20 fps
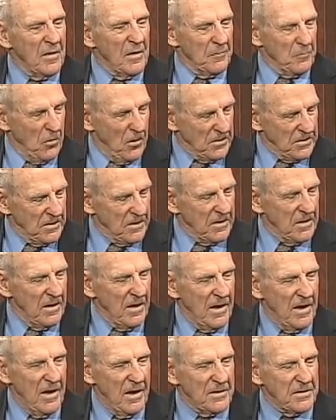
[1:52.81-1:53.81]
president of the
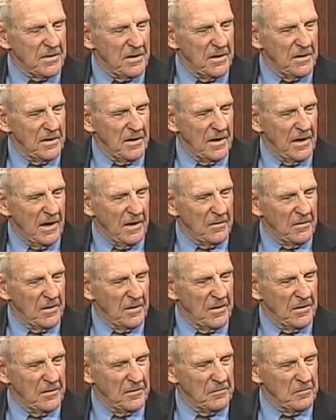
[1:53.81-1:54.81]
class, and then I
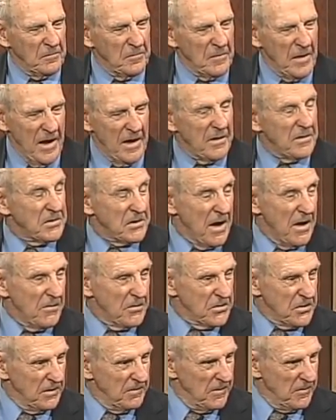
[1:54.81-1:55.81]
had a
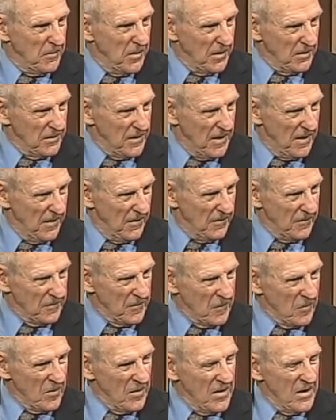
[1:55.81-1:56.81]
scholarship at Bucknell,
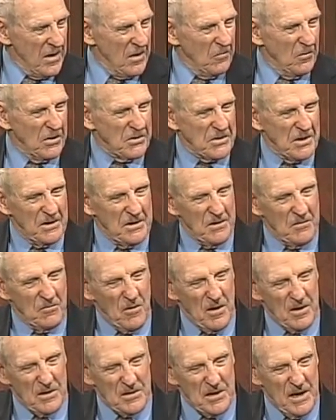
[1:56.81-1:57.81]
which I didn't
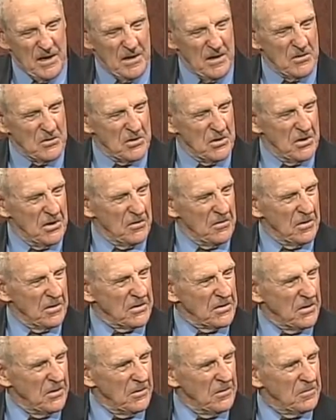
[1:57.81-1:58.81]
want to take engineering,
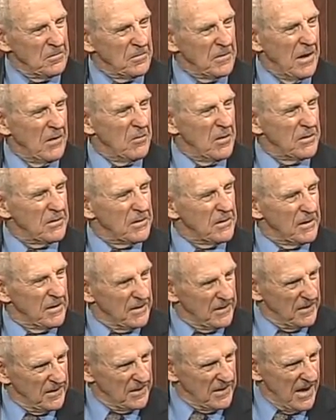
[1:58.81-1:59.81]
so I went to
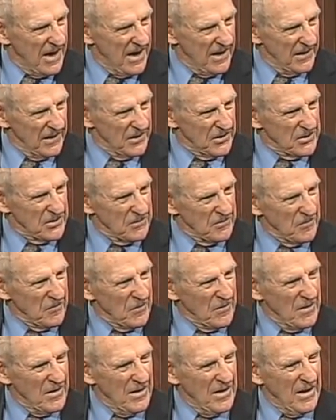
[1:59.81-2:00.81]
college
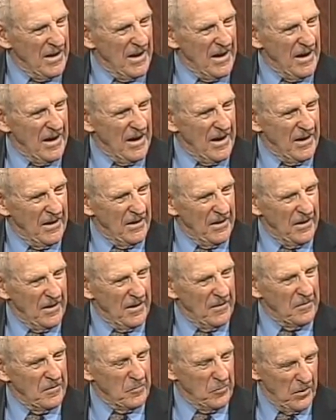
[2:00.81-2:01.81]
and
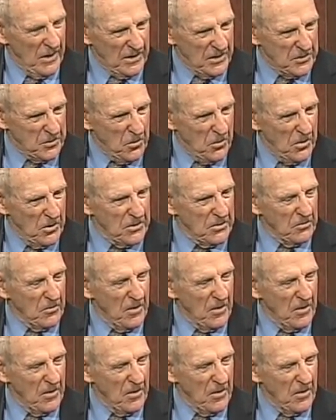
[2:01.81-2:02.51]
played sports,